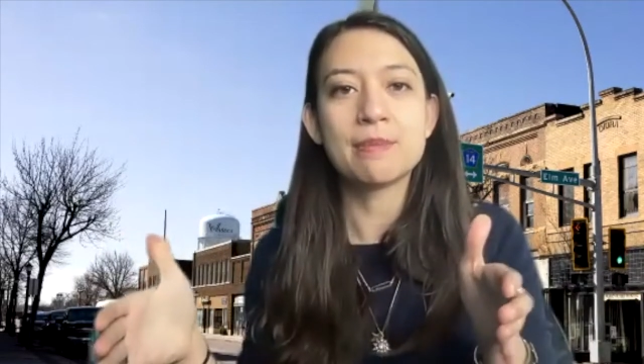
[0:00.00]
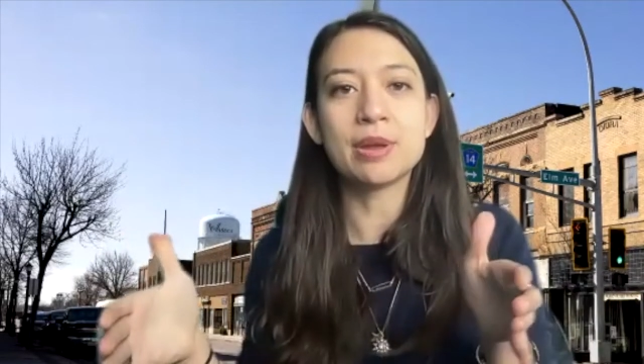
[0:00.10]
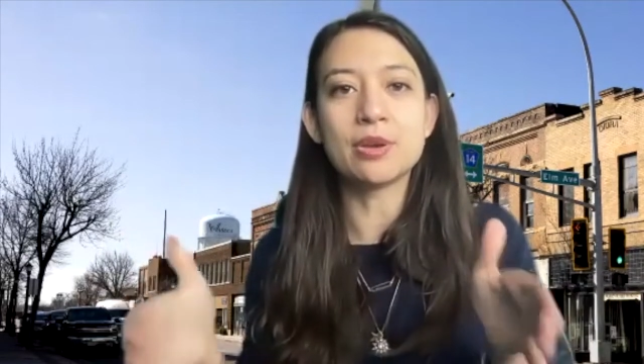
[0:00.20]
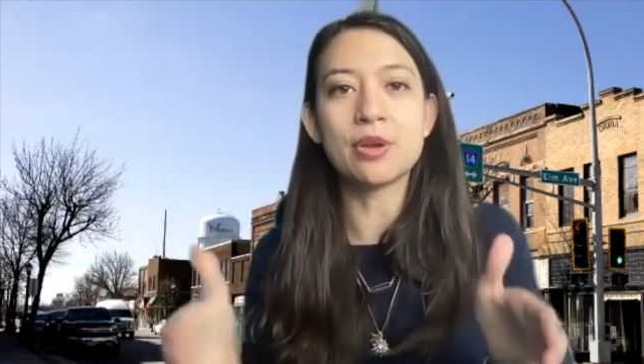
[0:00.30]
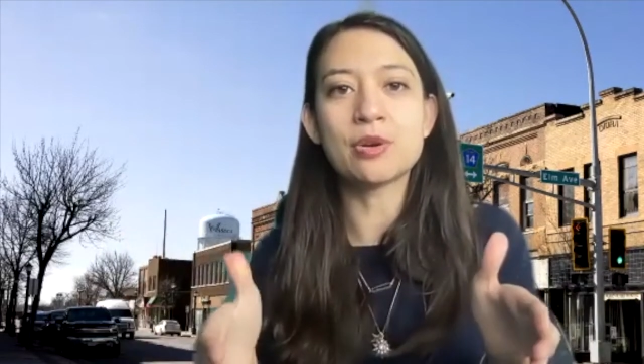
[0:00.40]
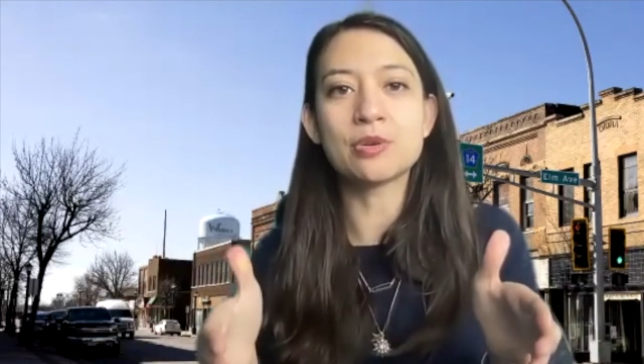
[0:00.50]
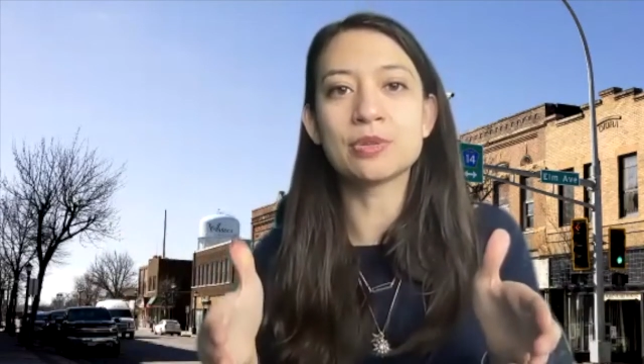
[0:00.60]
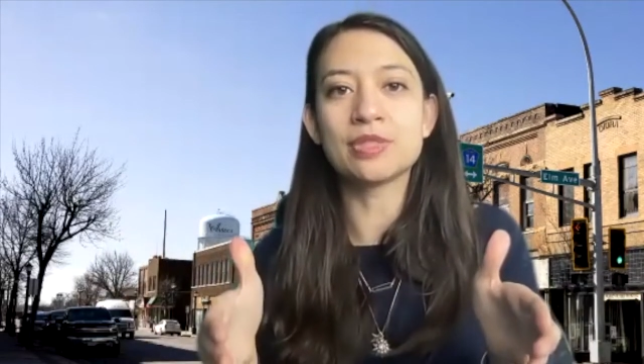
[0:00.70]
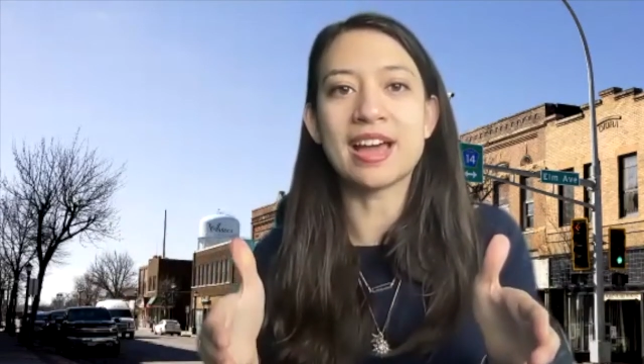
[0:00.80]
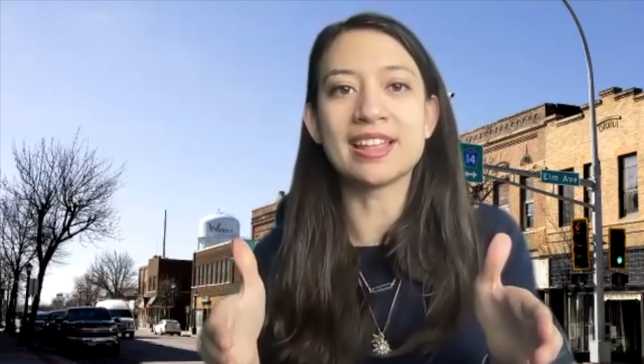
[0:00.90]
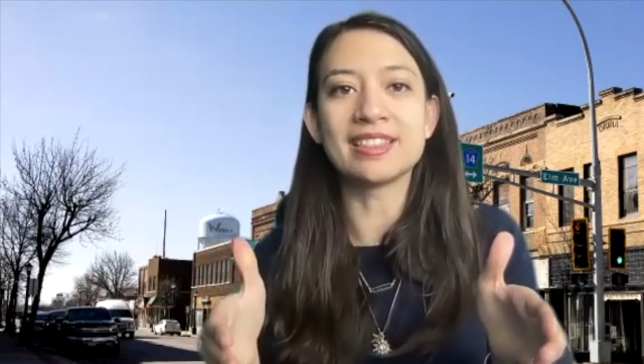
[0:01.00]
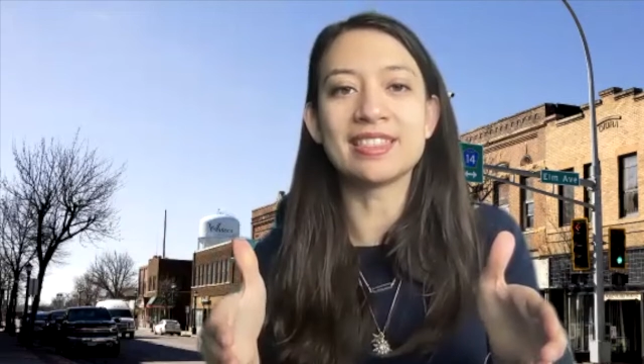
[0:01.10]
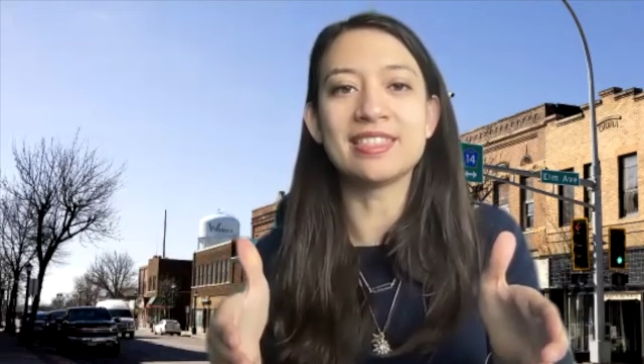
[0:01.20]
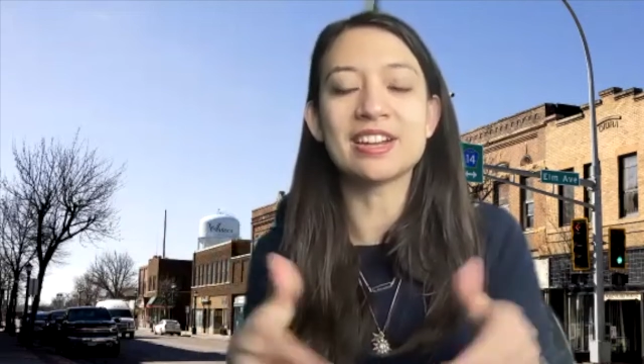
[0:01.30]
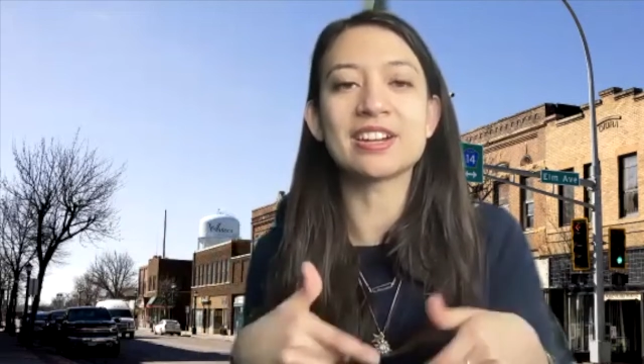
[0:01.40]
but know that
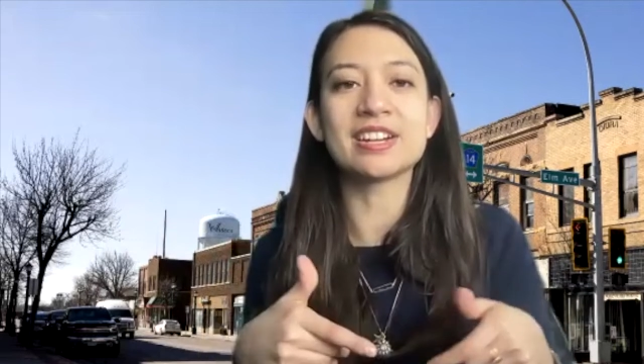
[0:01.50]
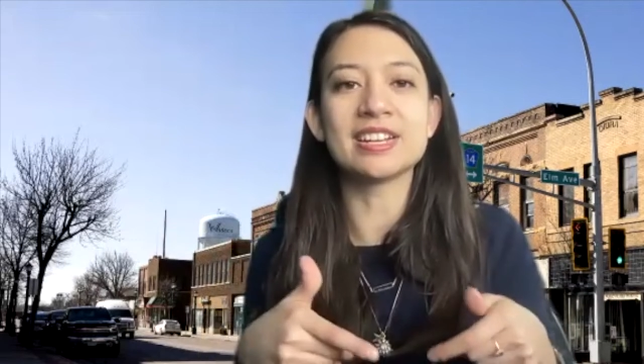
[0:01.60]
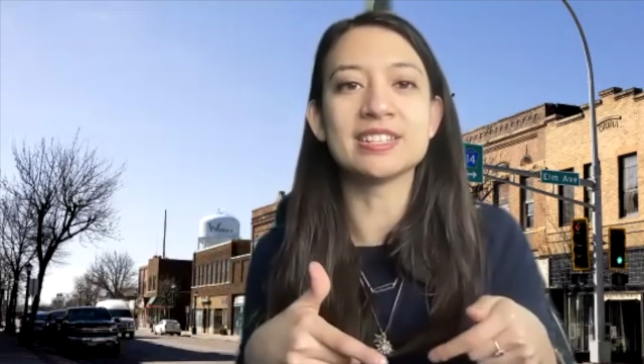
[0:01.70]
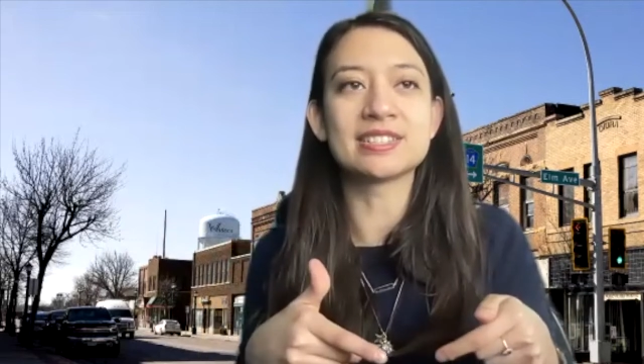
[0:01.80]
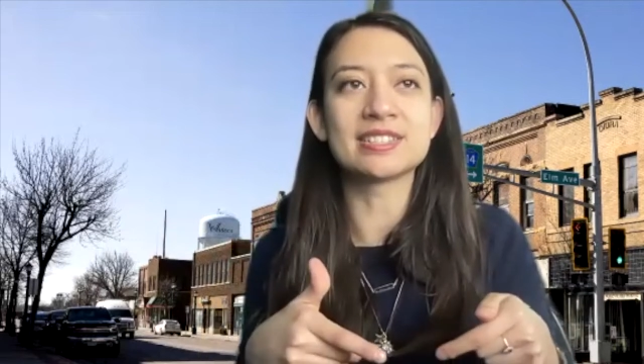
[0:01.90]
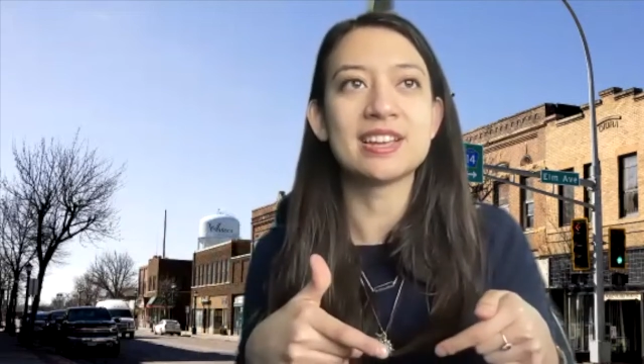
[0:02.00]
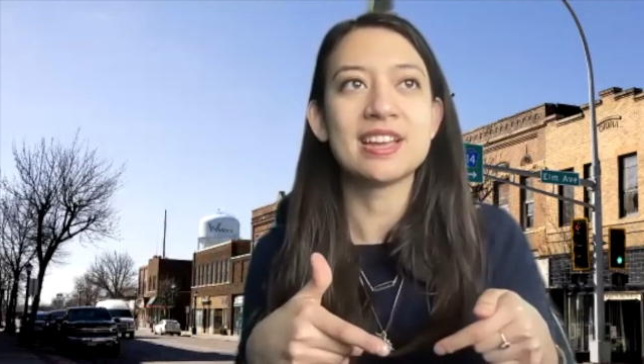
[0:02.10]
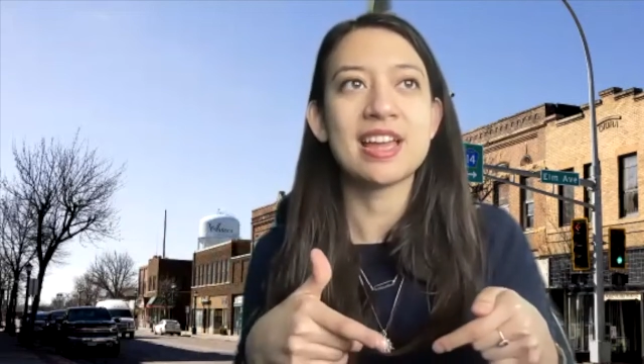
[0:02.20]
there is